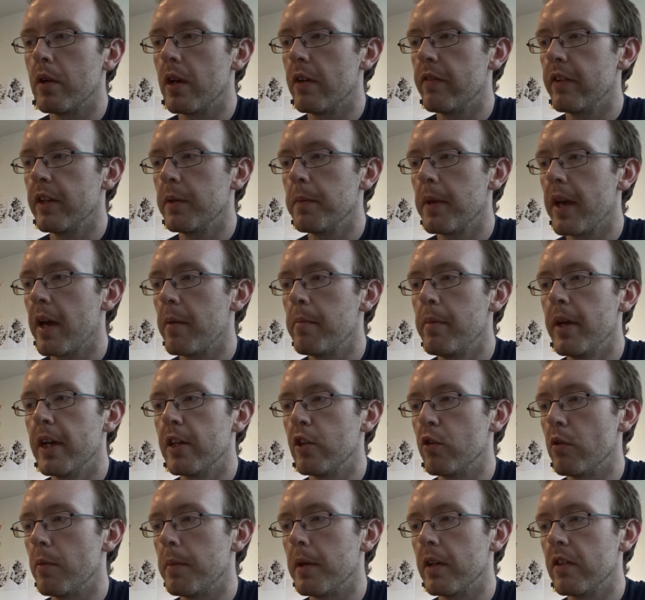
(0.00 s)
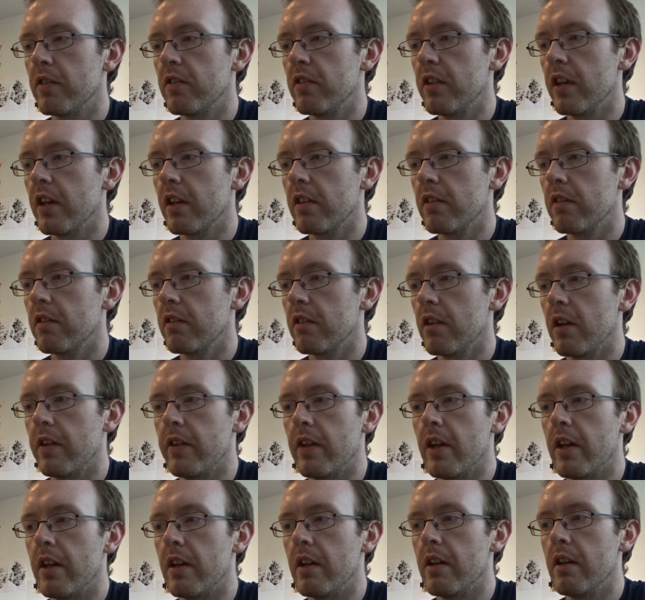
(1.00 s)
I think I'm getting picked up about 6, and
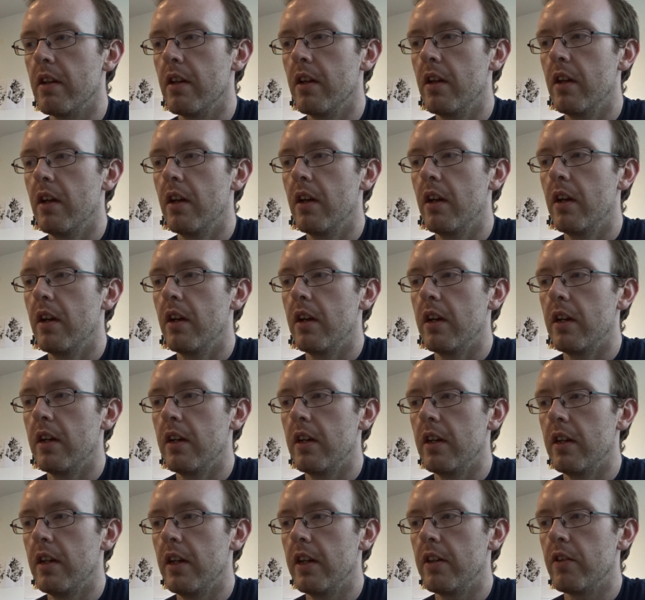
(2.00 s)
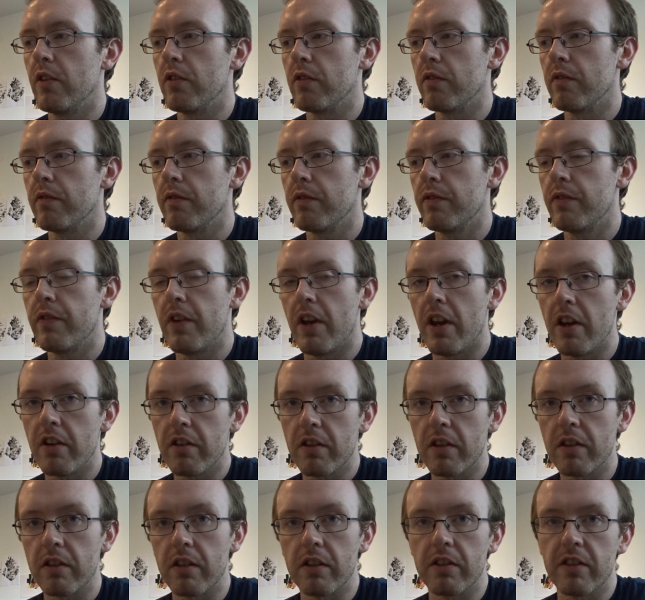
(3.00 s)
then it doesn't finish
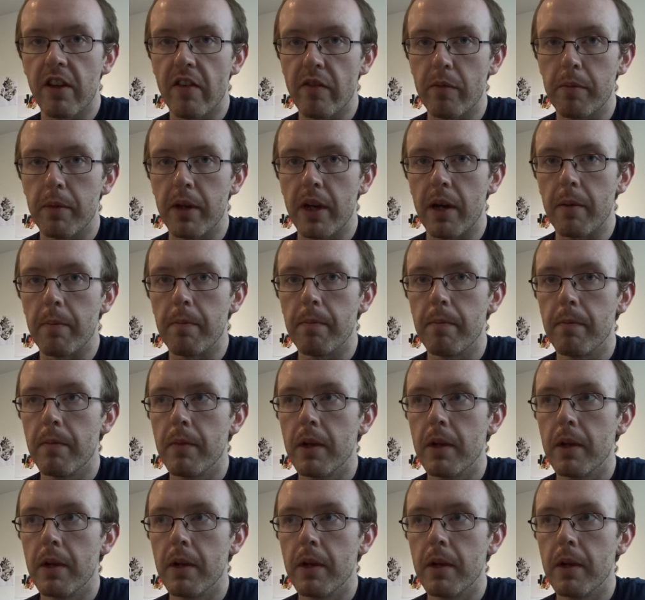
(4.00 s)
until 7 PM,